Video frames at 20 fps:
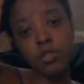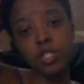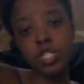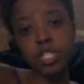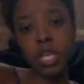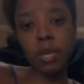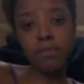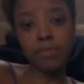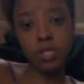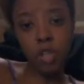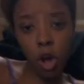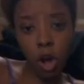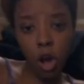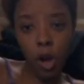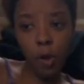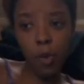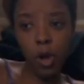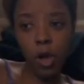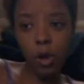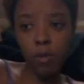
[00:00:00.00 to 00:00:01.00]
James
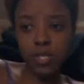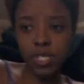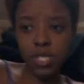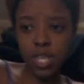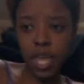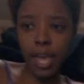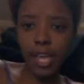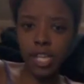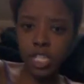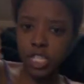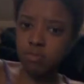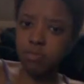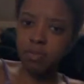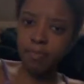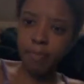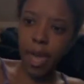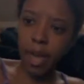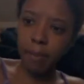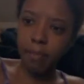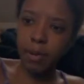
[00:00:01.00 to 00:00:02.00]
Caldwell would say. She was
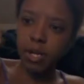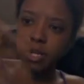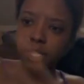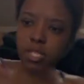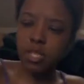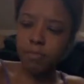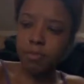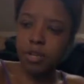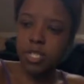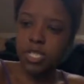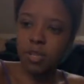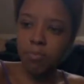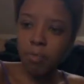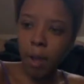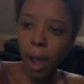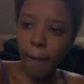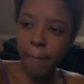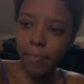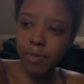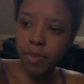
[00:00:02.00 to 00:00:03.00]
backpedaling and pussy
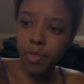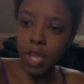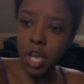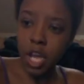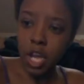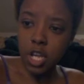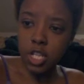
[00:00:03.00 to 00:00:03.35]
popping.